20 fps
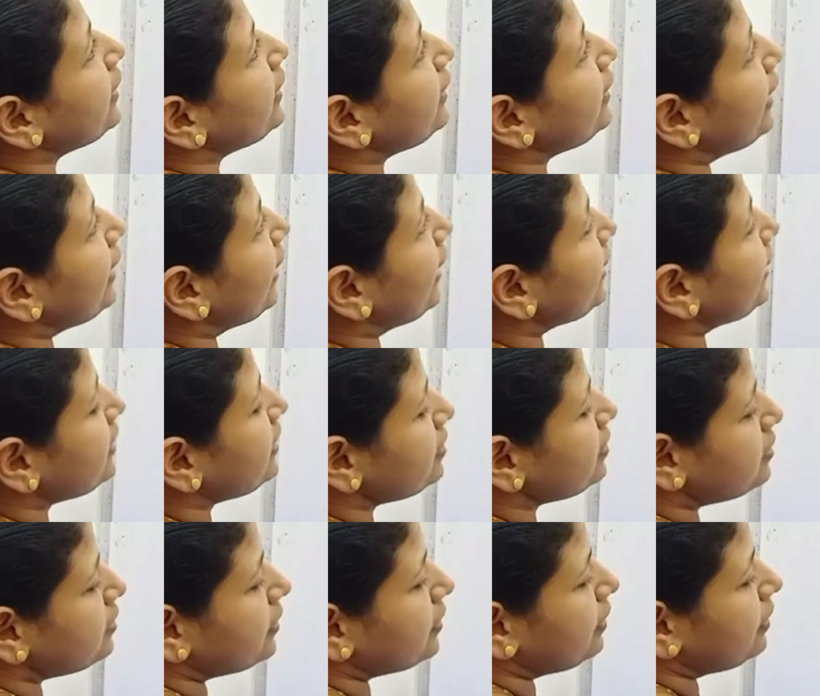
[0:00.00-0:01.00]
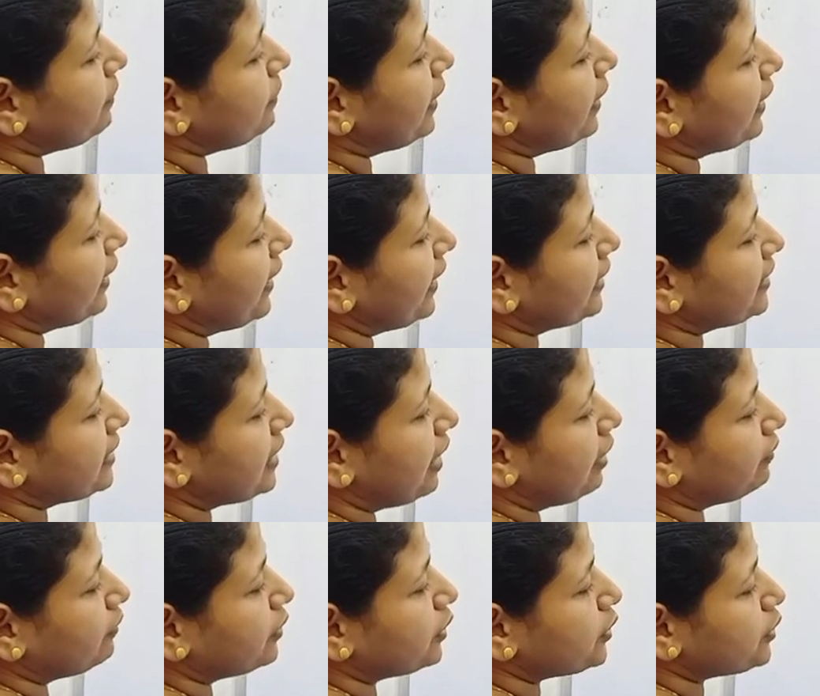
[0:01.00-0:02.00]
9 3/8
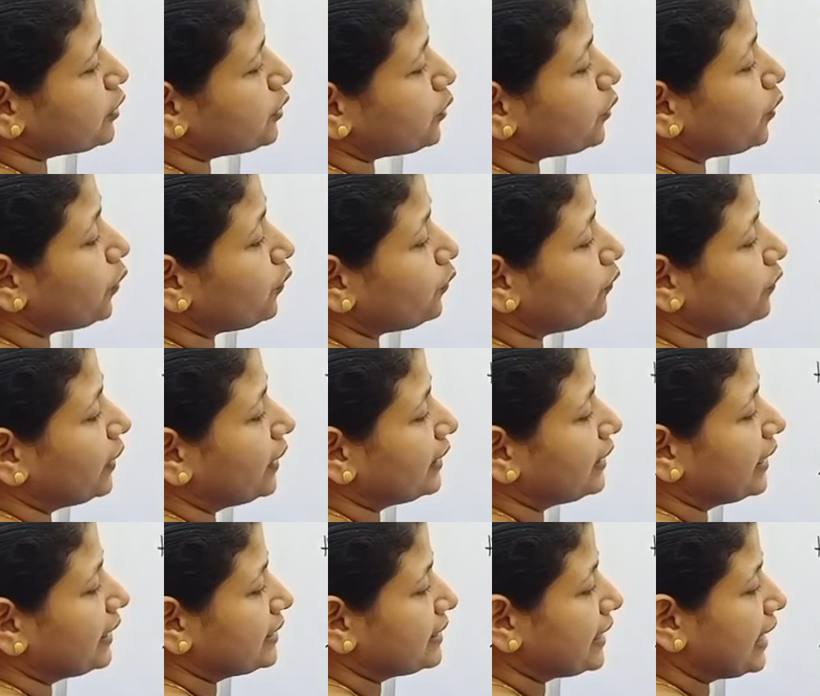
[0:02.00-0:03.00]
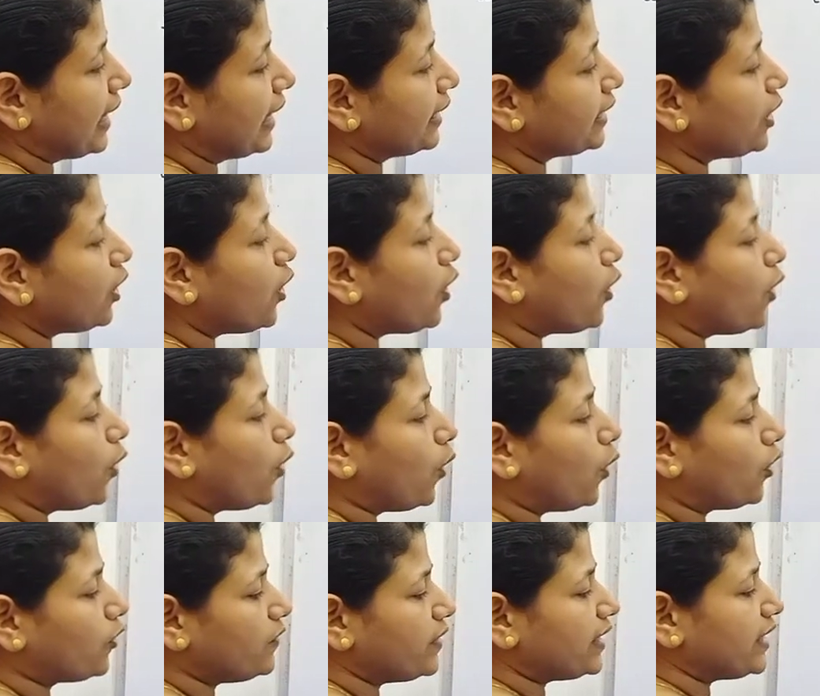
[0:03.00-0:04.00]
hours to fill the tank.
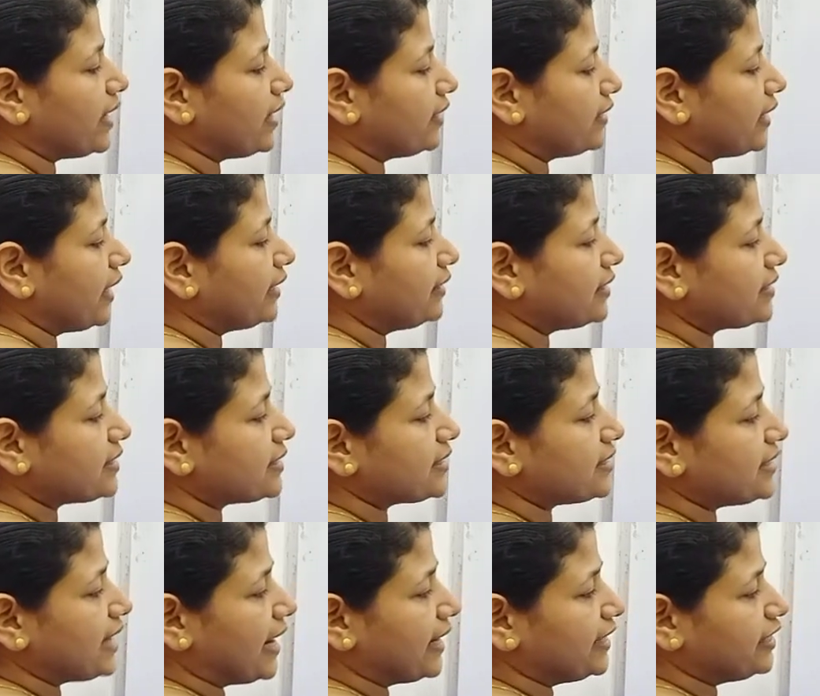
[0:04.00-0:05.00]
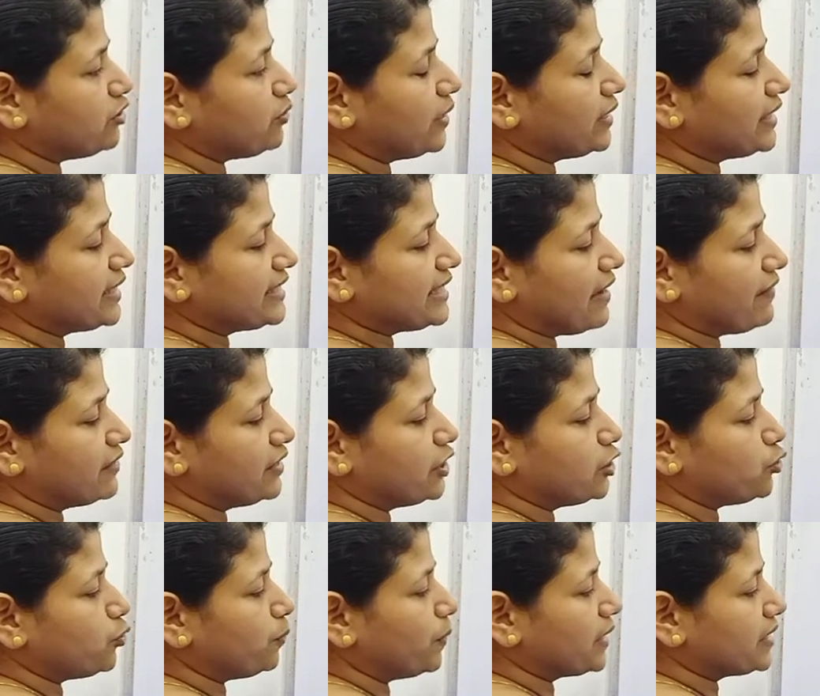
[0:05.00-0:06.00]
Or we can write this is 9 to 8 is
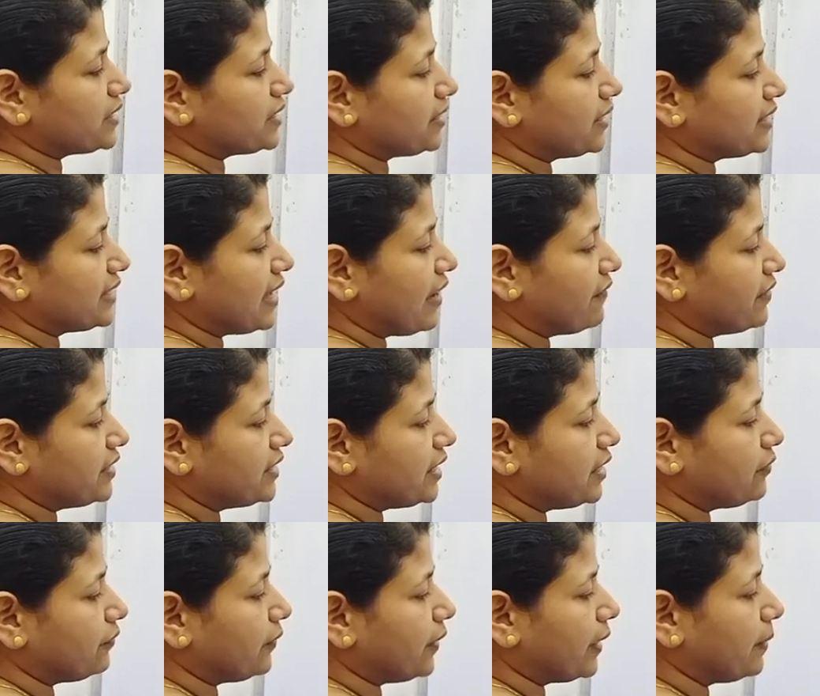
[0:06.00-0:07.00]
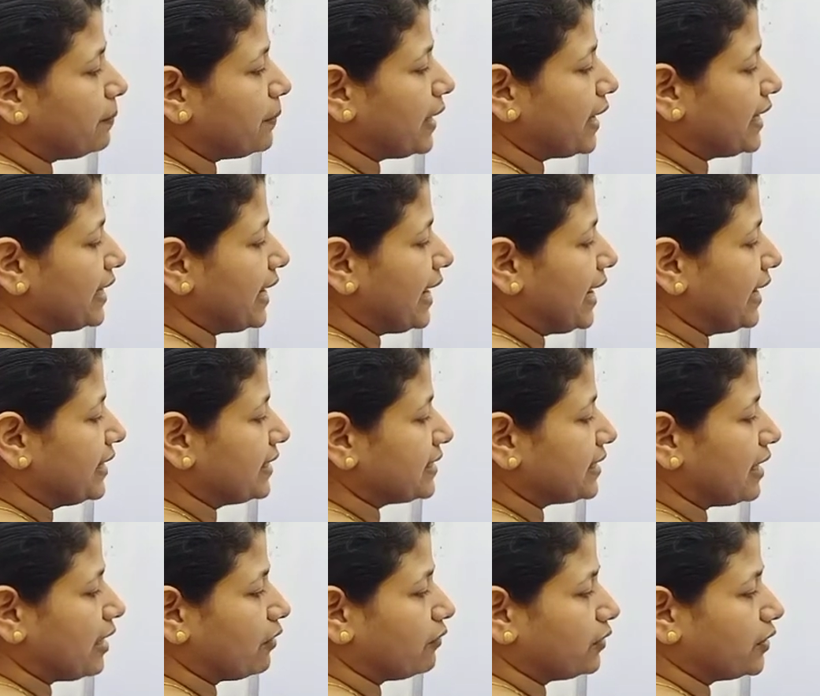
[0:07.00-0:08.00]
72 plus 3,
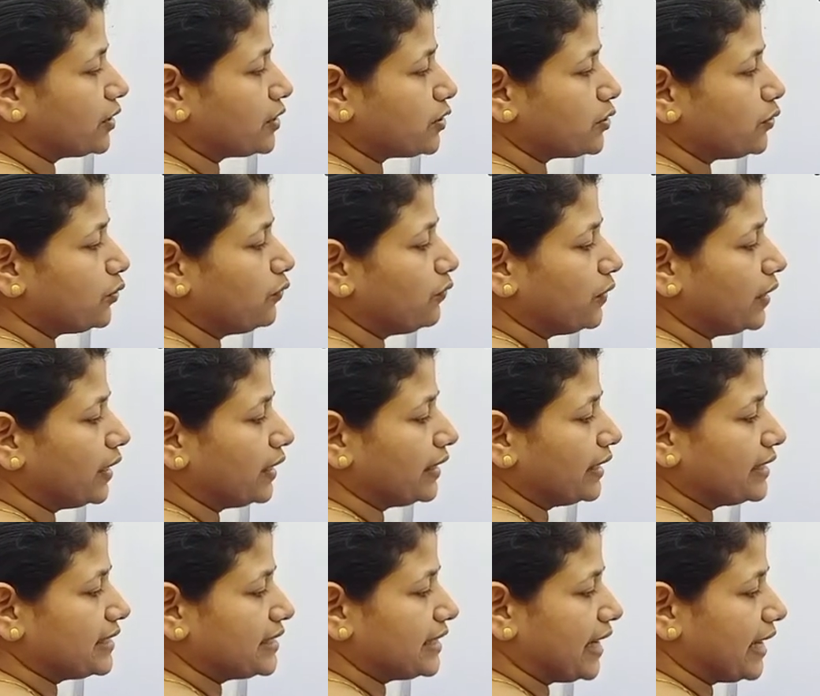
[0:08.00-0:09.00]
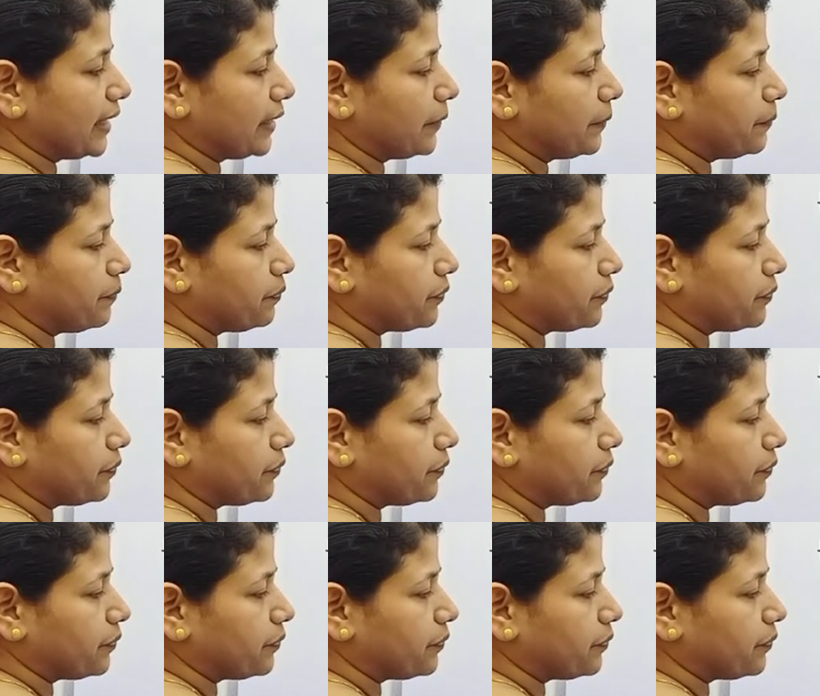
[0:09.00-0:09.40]
75/8 hours to fill the tank.